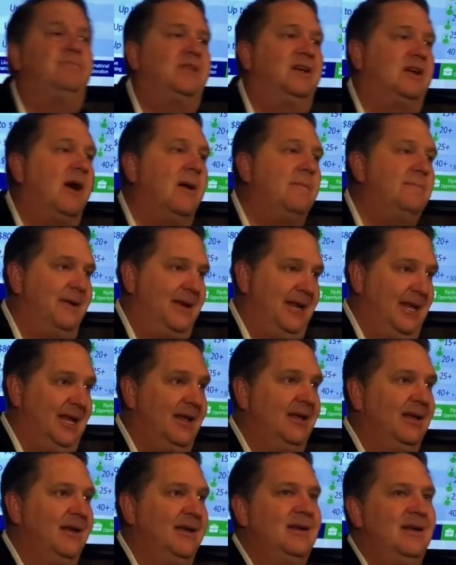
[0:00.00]
the company.
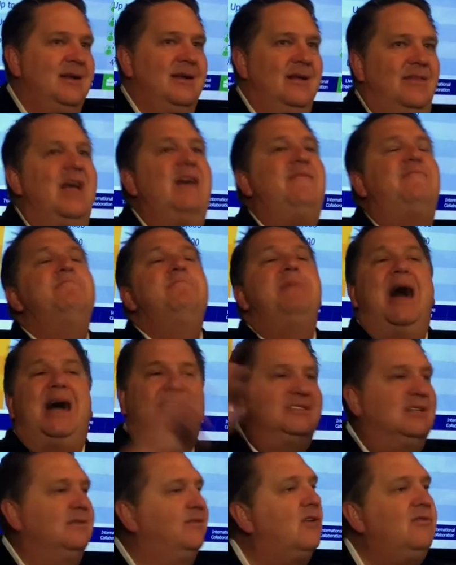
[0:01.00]
They have
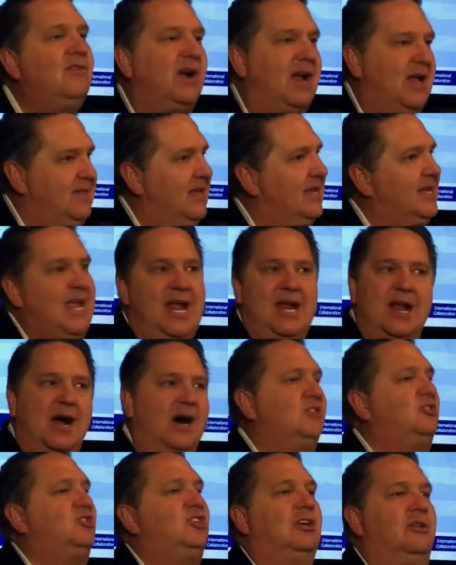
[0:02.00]
massive overhead. They
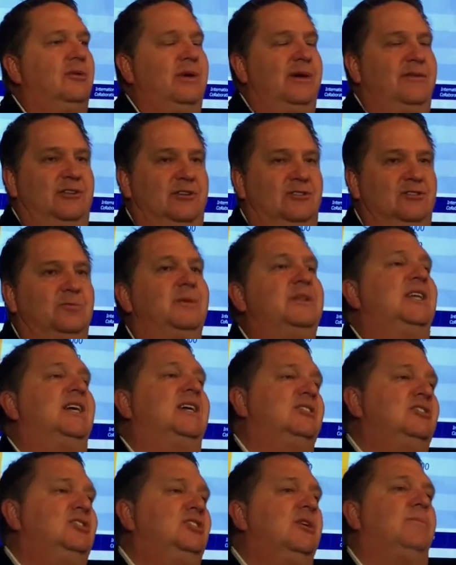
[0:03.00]
cannot share the revenues, but they
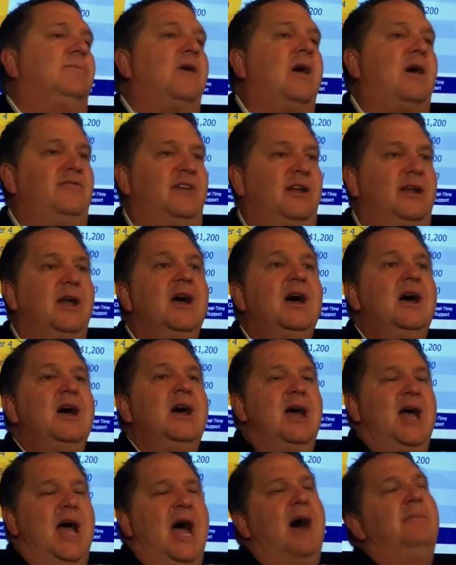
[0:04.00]
can share profit.
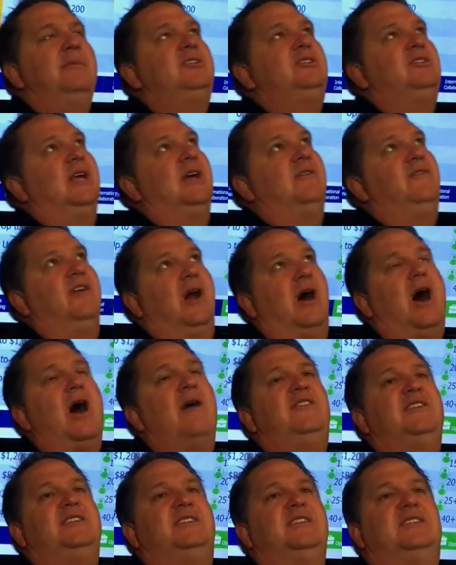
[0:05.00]
How much, if an
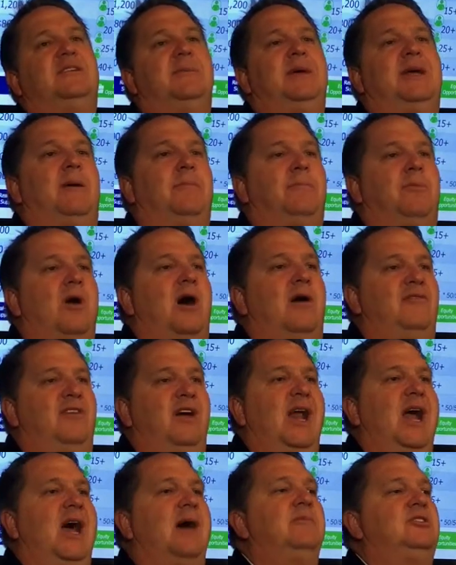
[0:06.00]
office doesn't make a
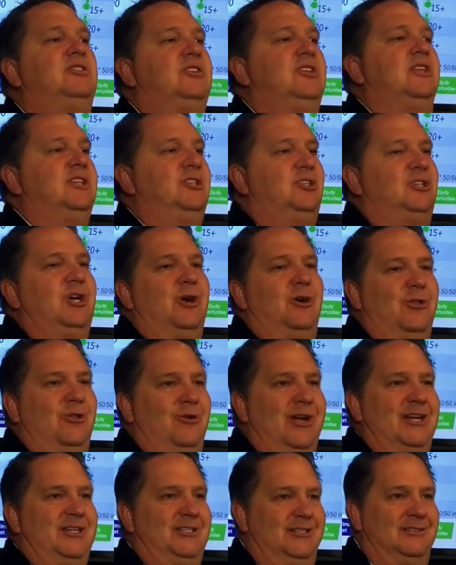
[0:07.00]
profit, how much do they share to their
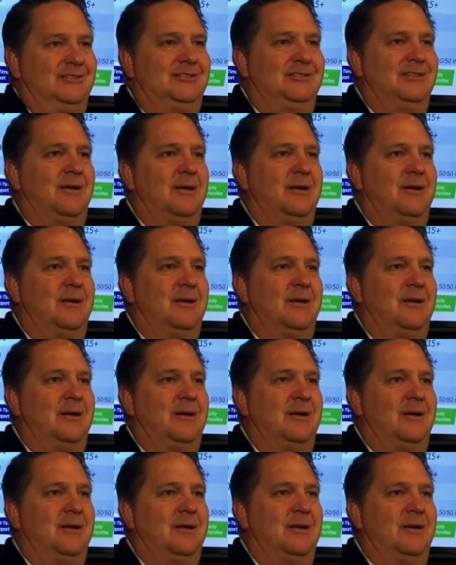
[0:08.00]
agents?